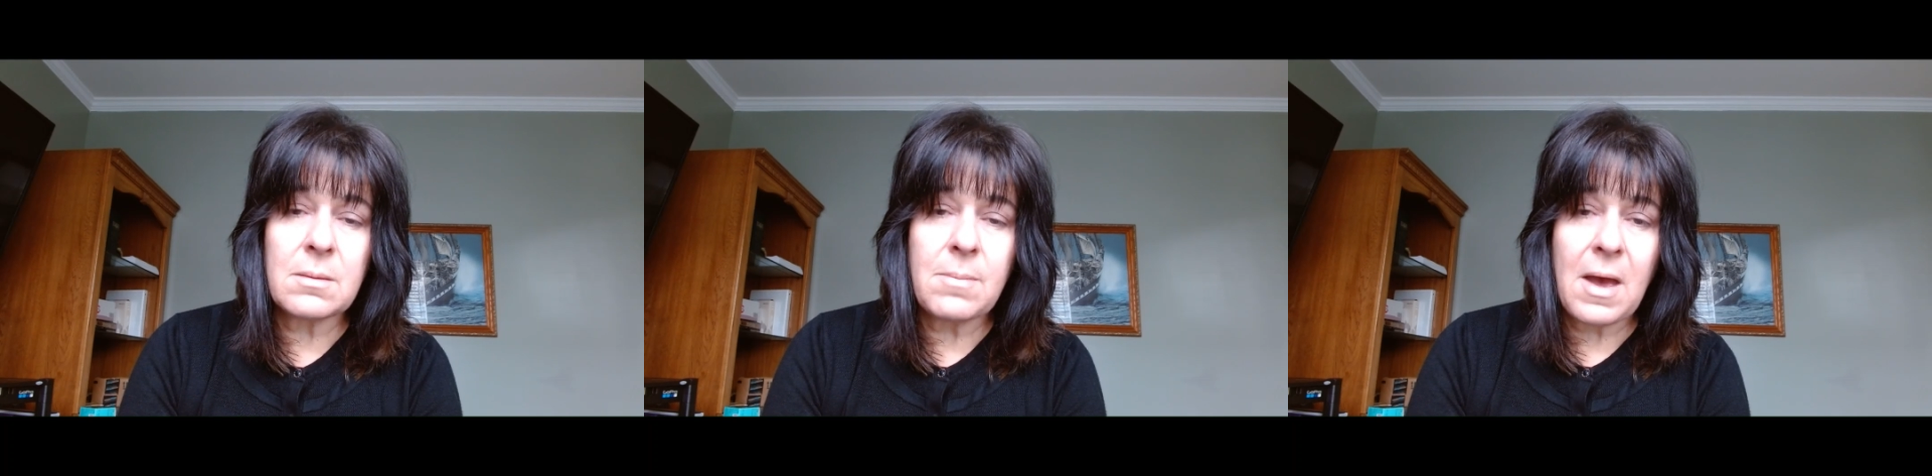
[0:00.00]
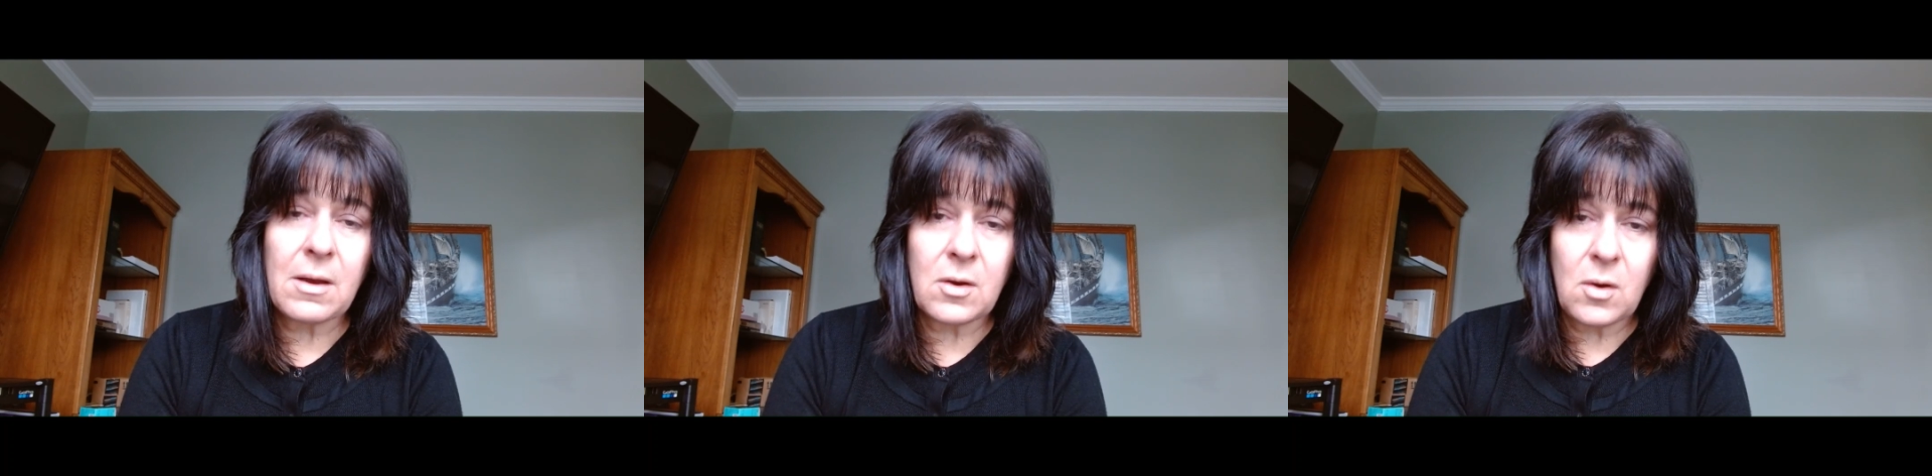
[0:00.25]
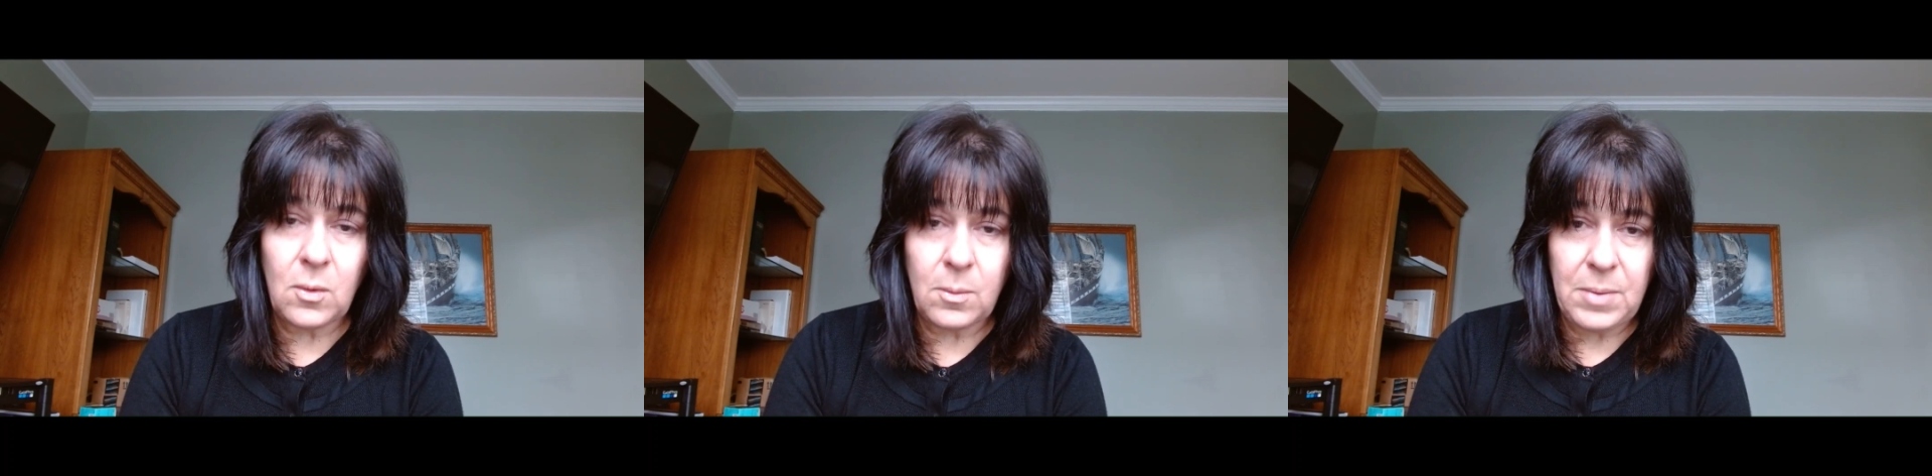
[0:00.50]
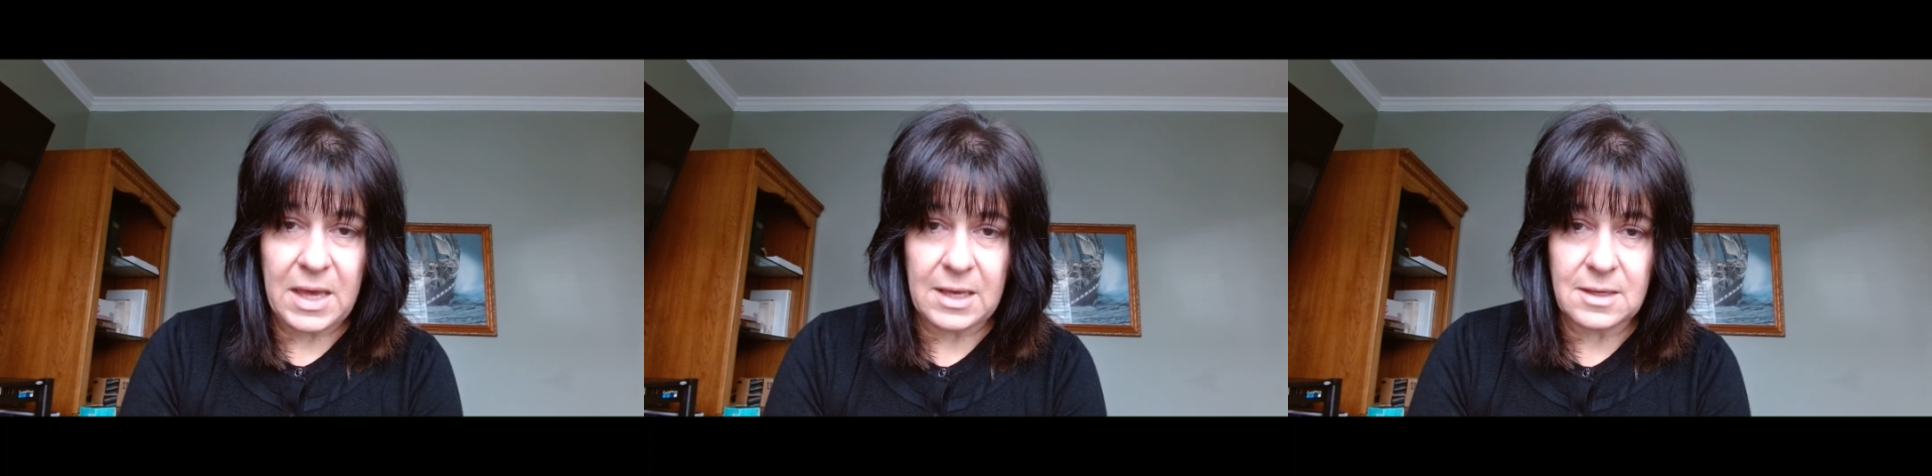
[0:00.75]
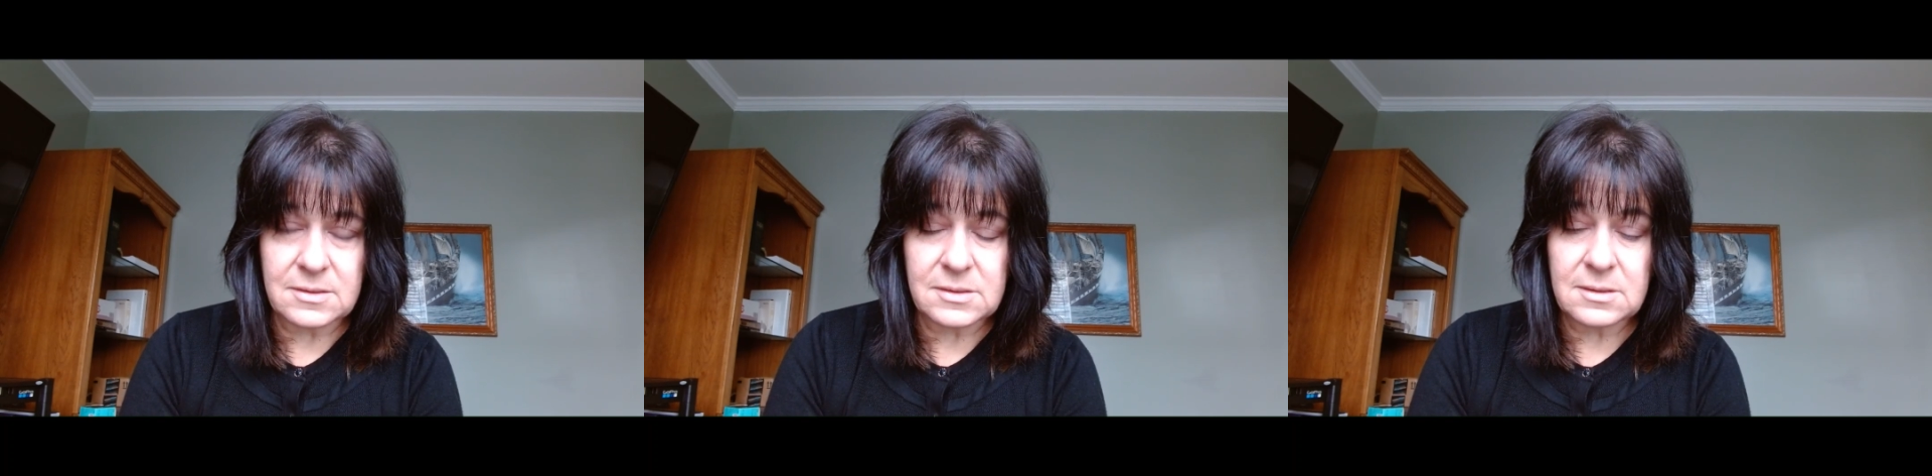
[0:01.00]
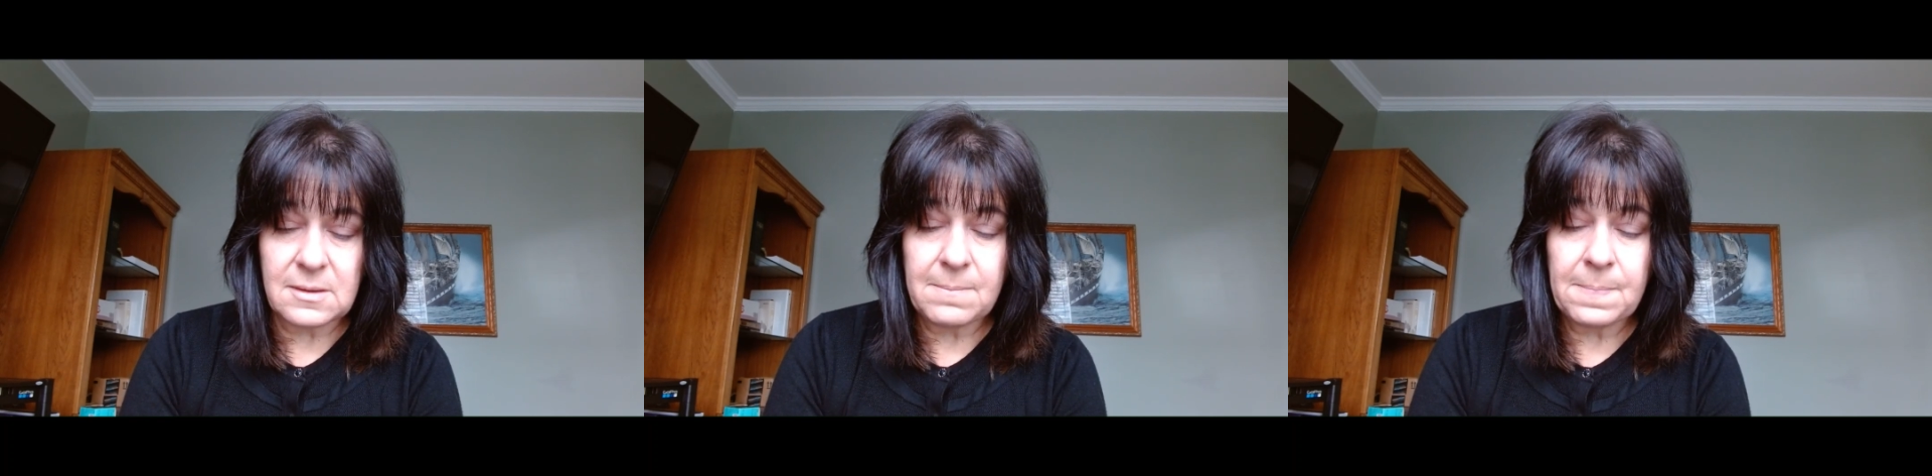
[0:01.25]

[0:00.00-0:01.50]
about copays.